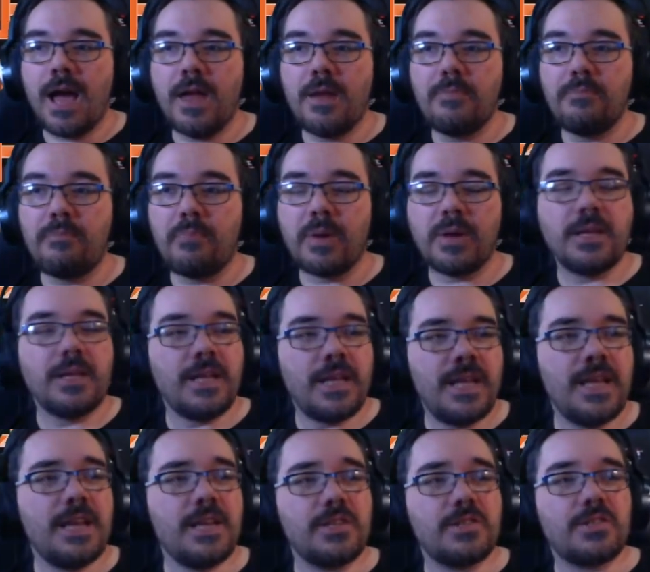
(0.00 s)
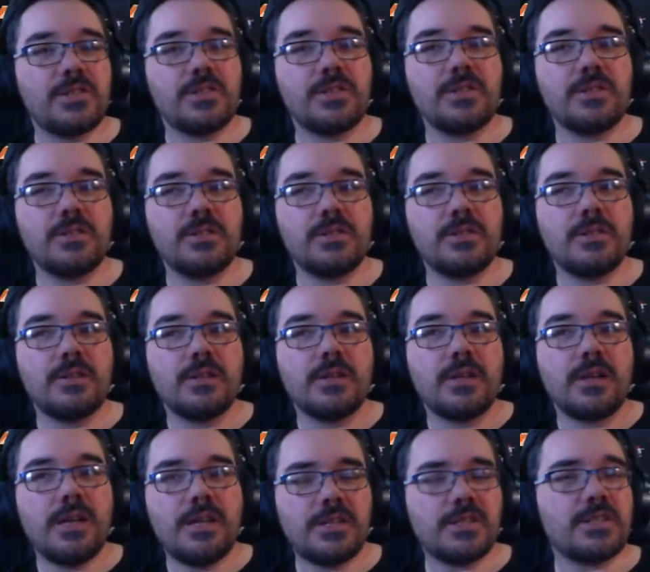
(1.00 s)
But he
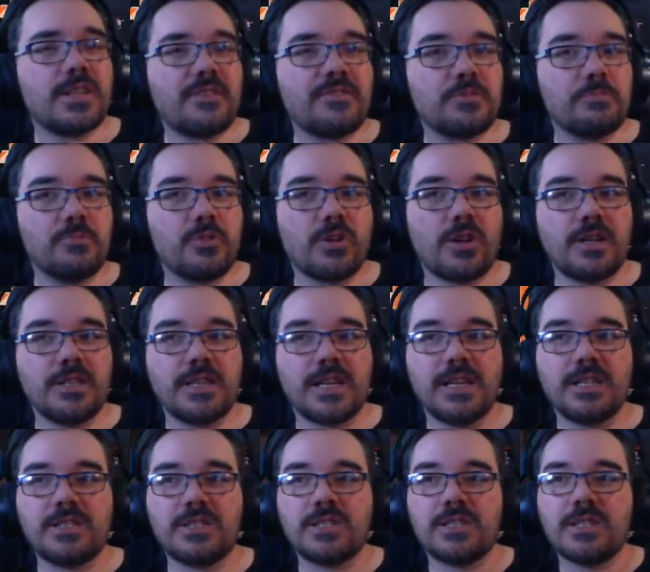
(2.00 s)
does have some good ideas.